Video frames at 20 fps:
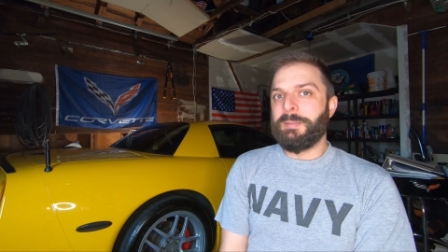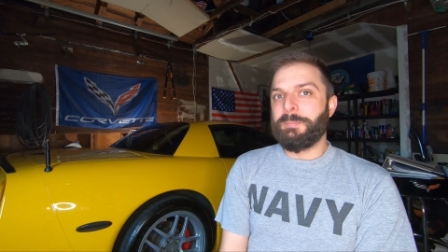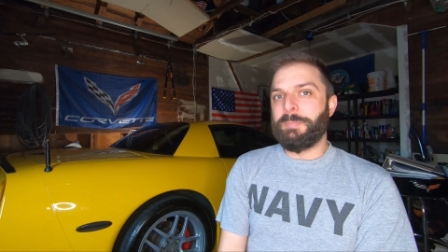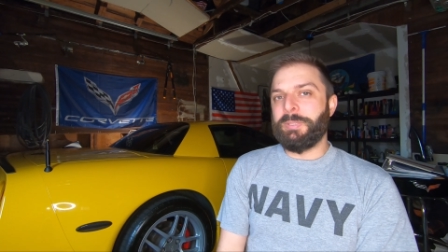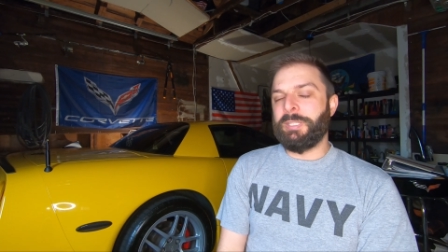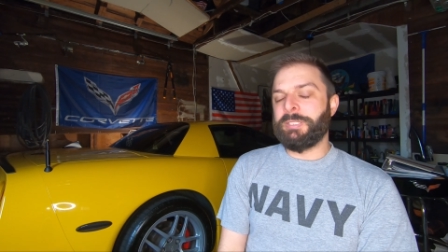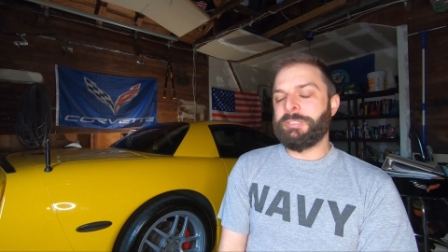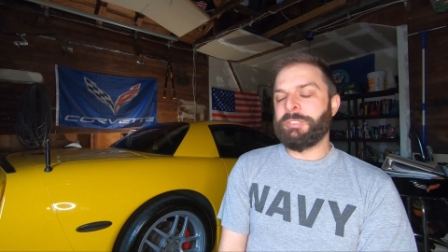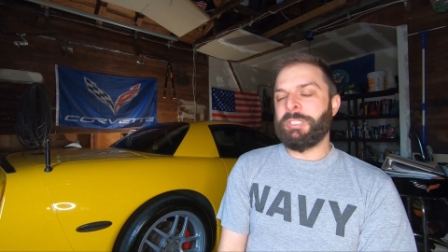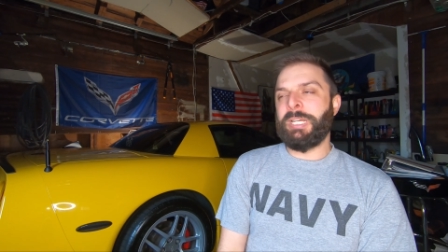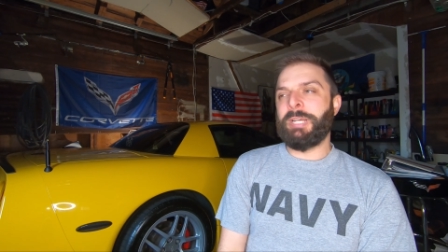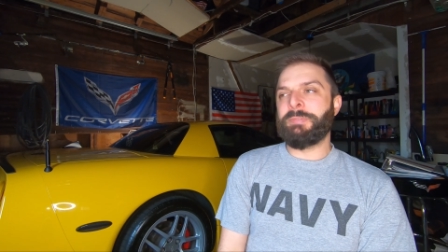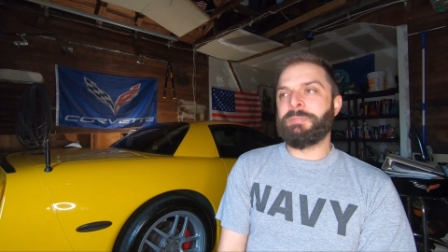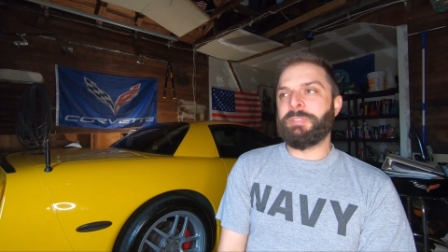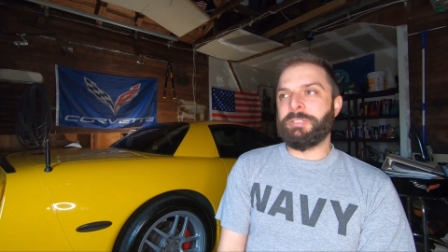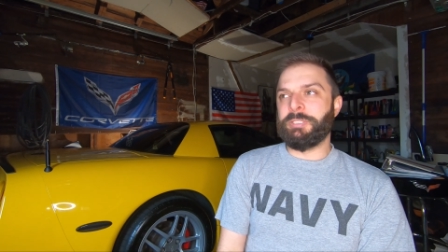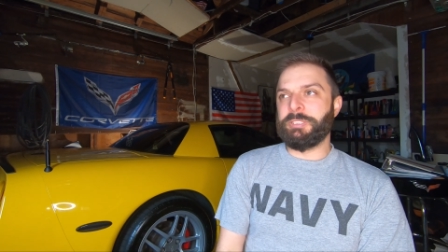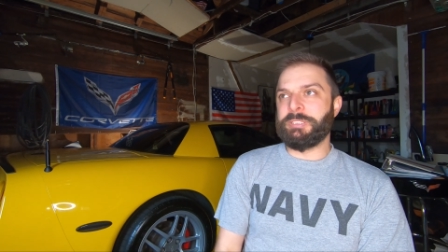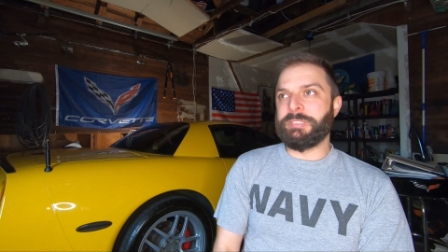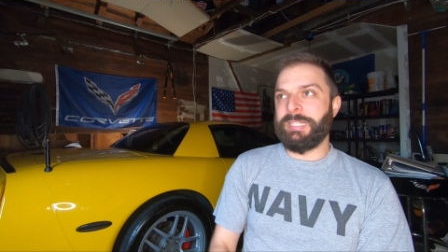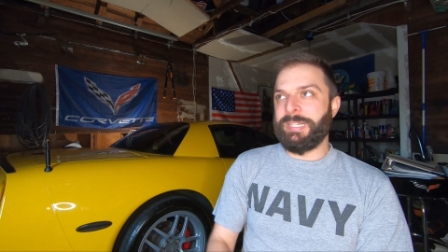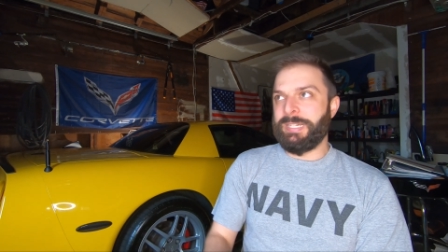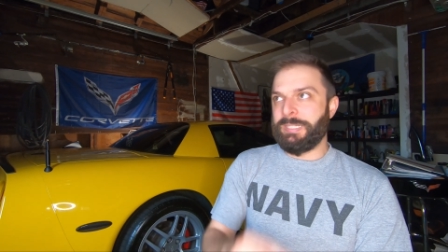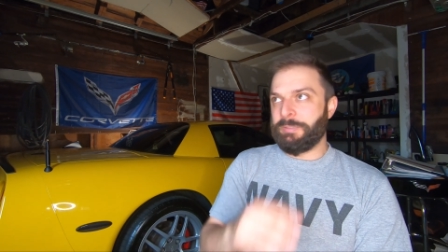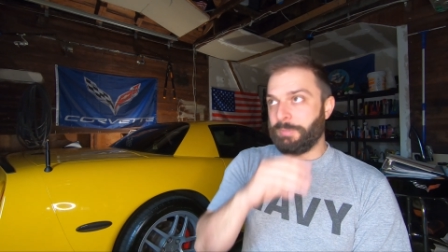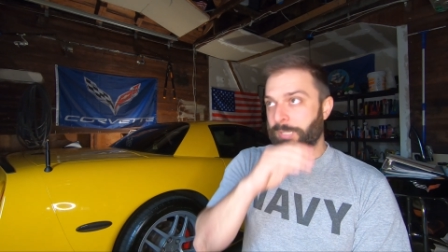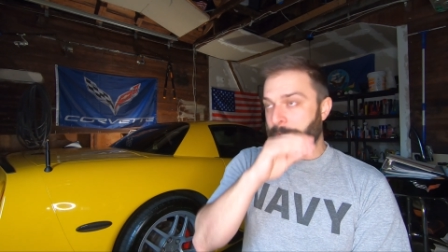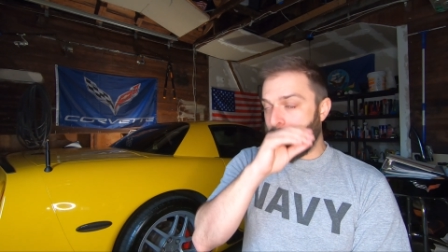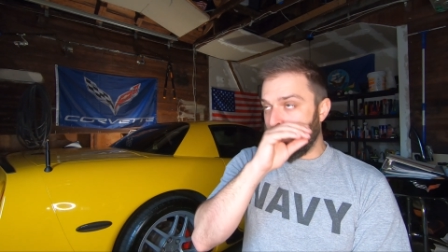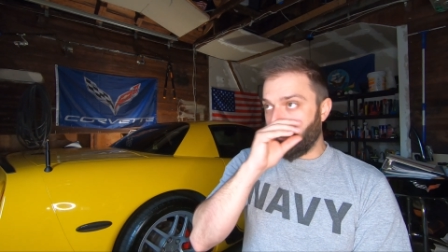but you also have to
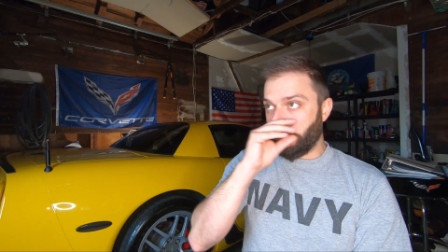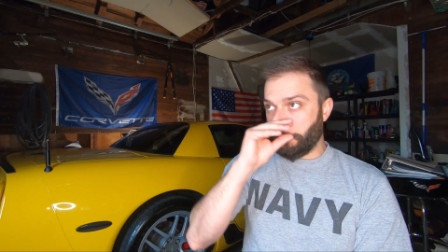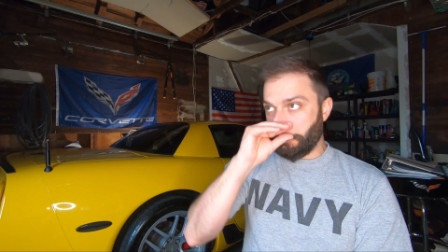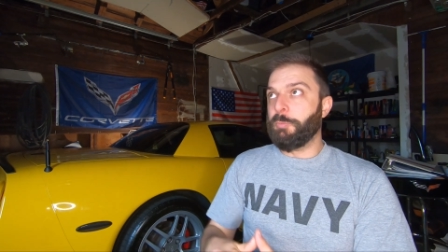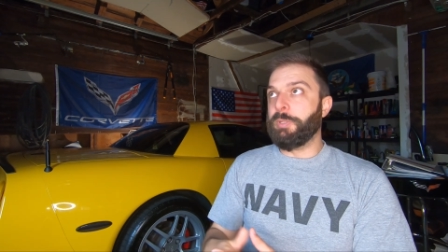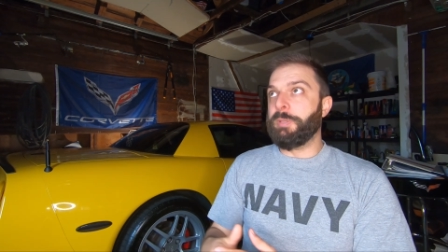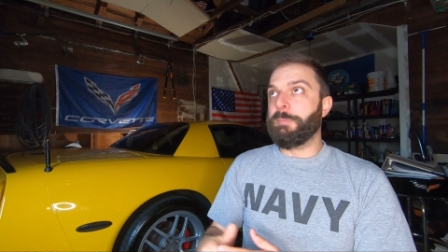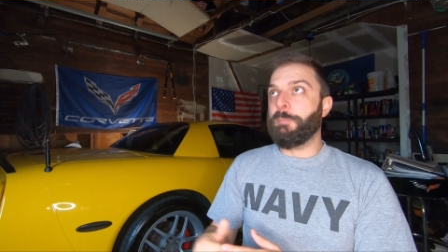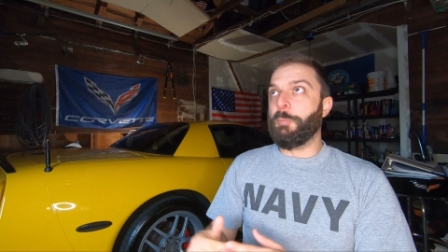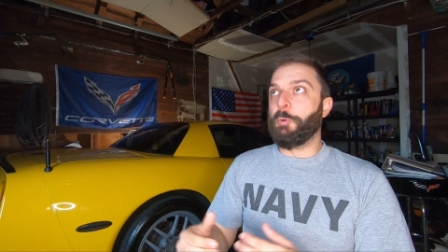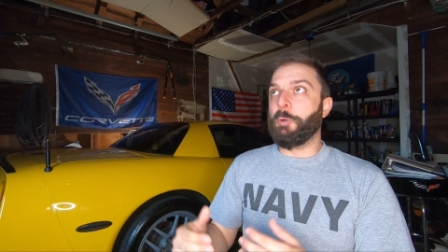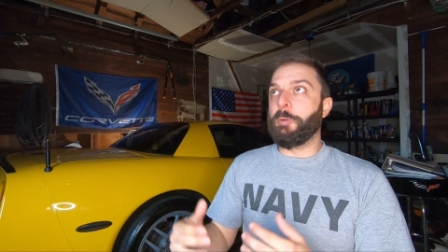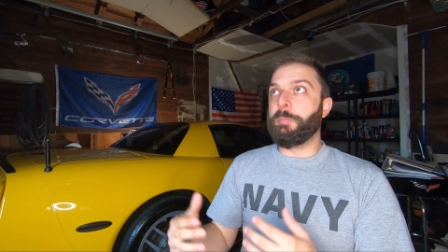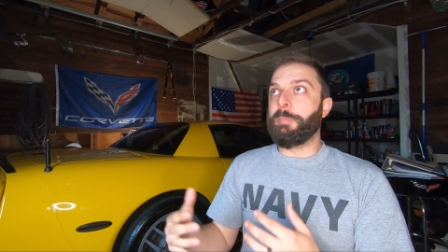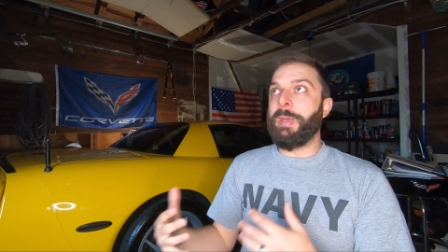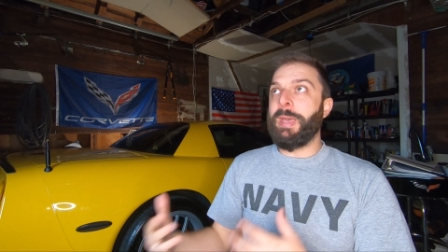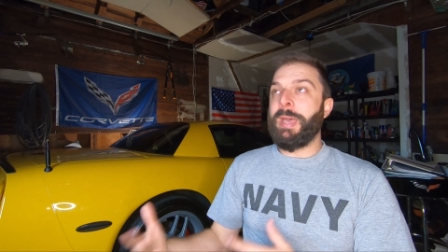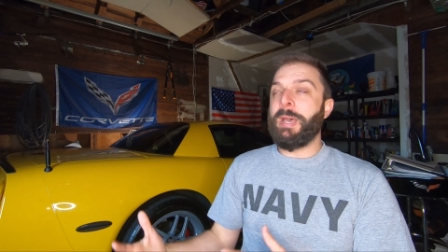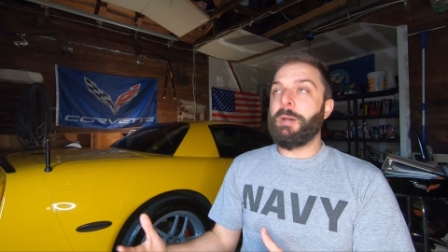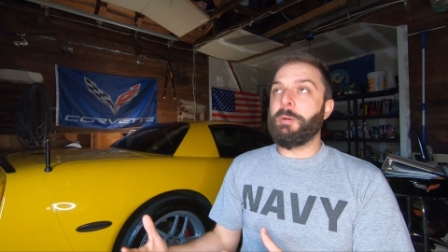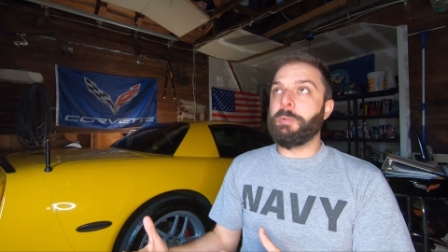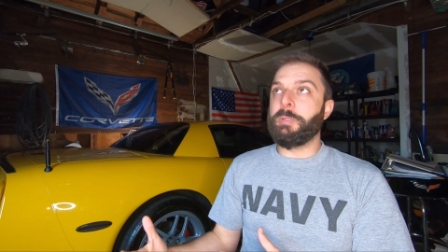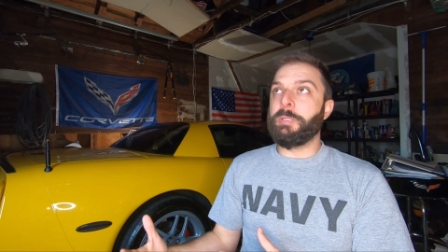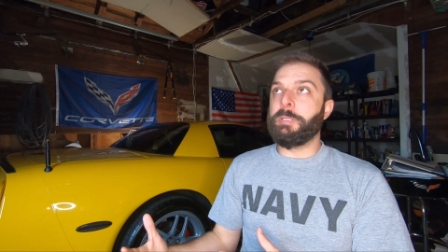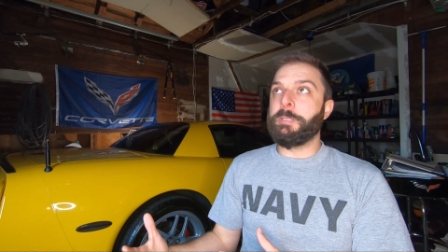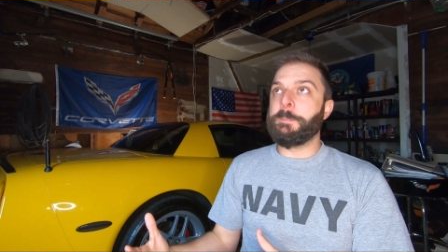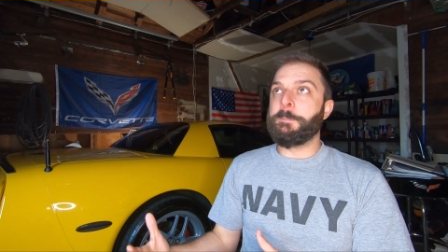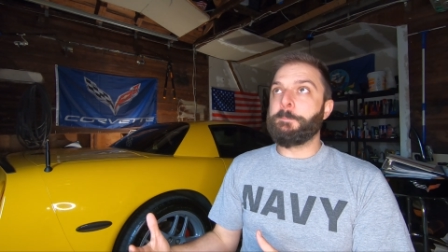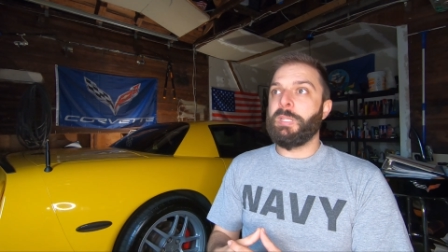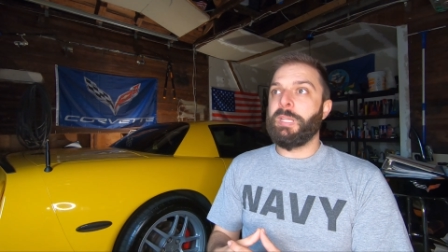understand that with more
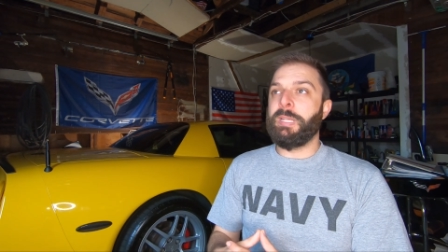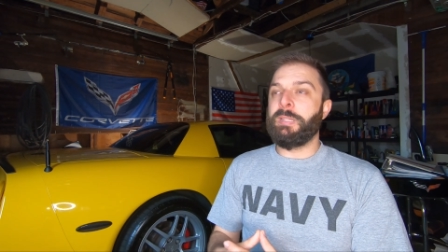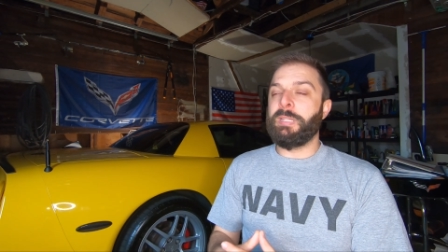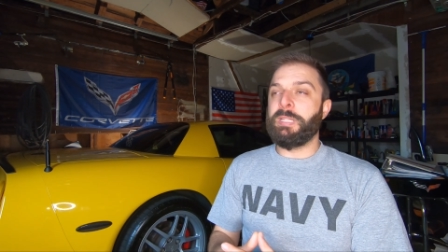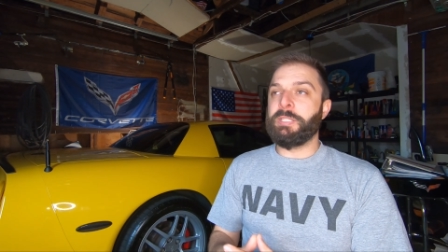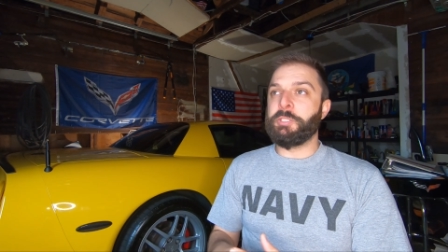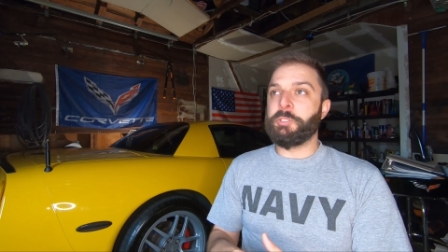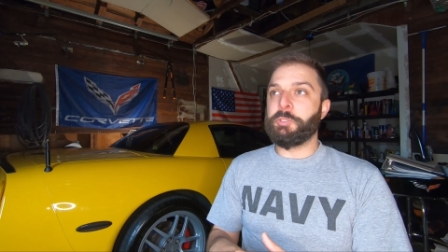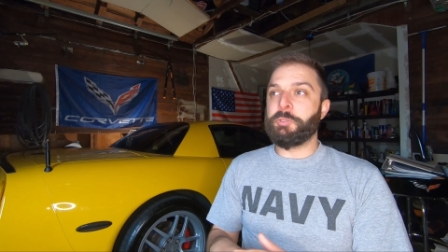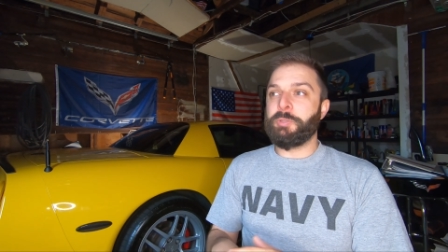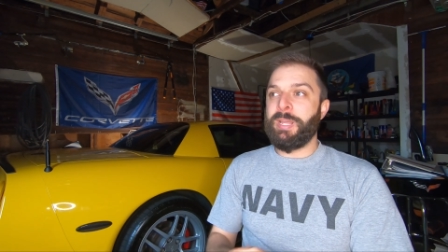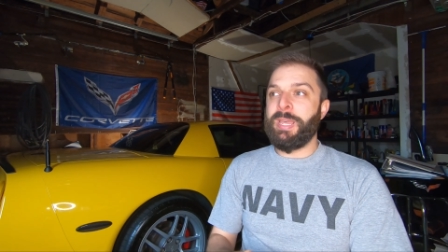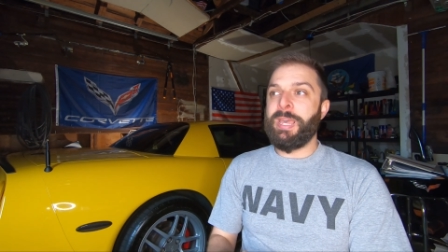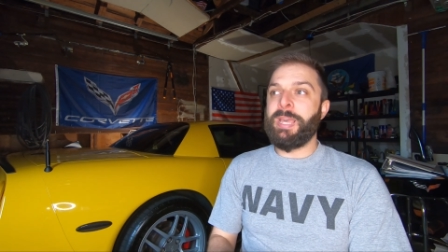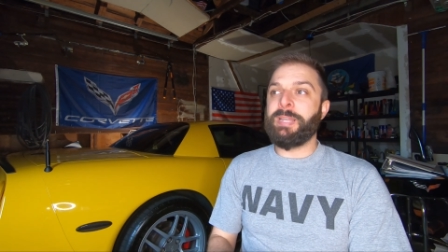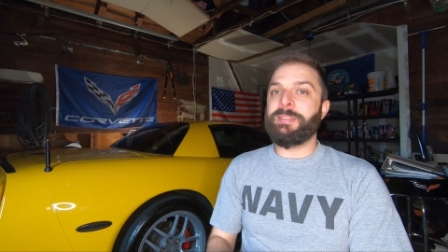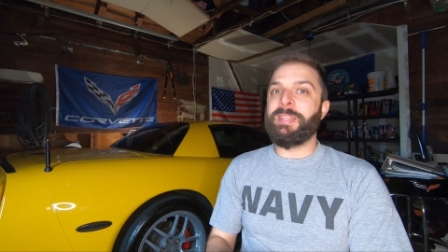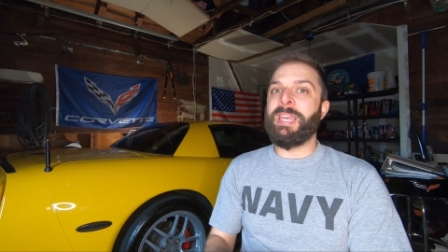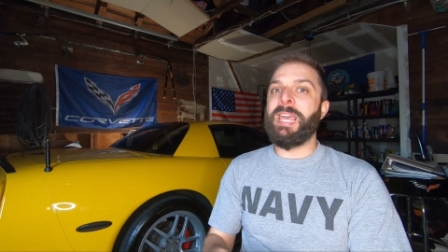power and less drag,